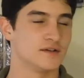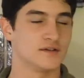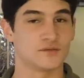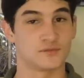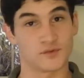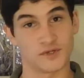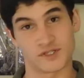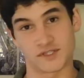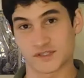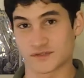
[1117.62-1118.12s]

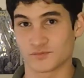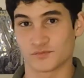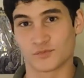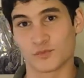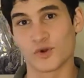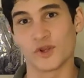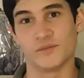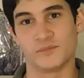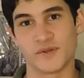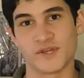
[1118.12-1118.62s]
Which
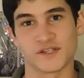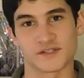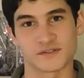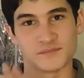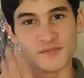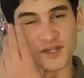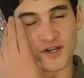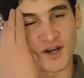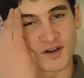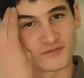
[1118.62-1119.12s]
would piss
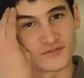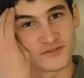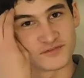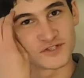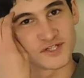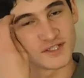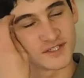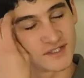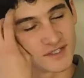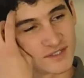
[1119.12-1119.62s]
me off if
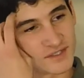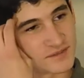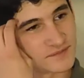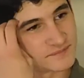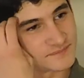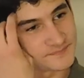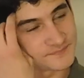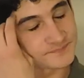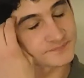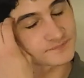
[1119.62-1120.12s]
she did it.
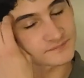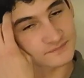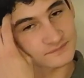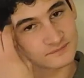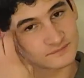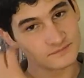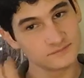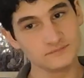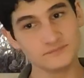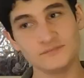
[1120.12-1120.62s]

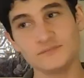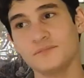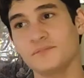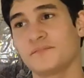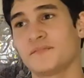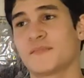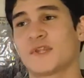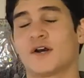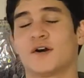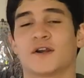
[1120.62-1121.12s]

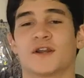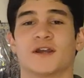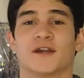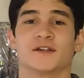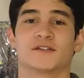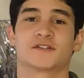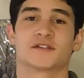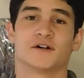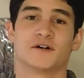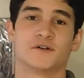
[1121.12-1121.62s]
Okay,
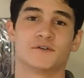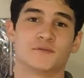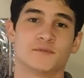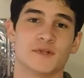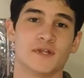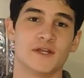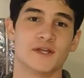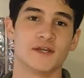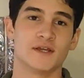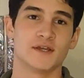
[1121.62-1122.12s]
so
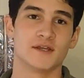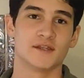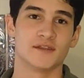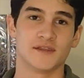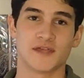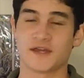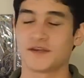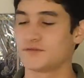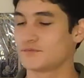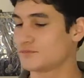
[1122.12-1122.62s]

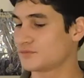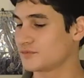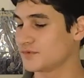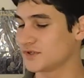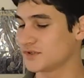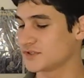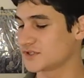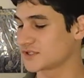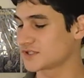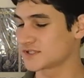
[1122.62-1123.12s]
then
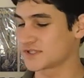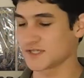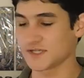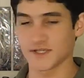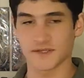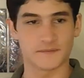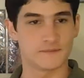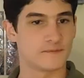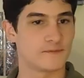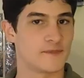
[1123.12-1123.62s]
you just
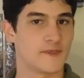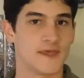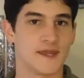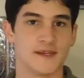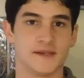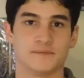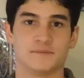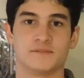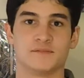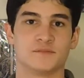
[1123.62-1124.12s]
see
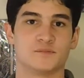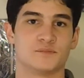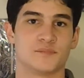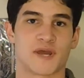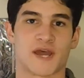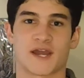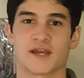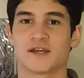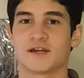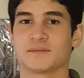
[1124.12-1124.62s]
they
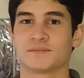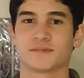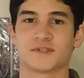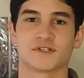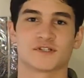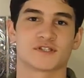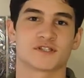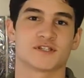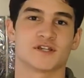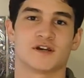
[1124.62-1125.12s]
pack up their
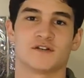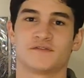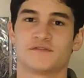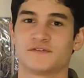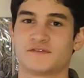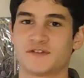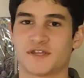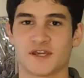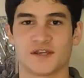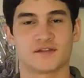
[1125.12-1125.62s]
stuff,
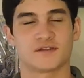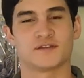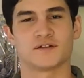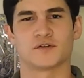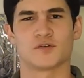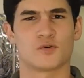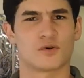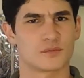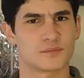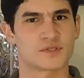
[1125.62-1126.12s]
take the
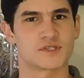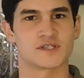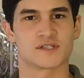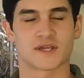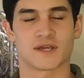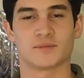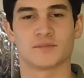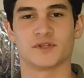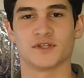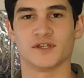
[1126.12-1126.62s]
corpses,
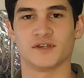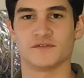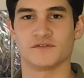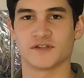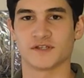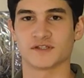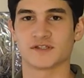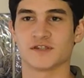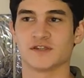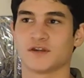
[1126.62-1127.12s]
I believe,
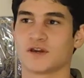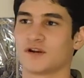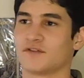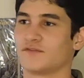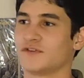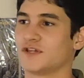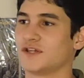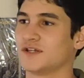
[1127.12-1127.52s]
into the RV,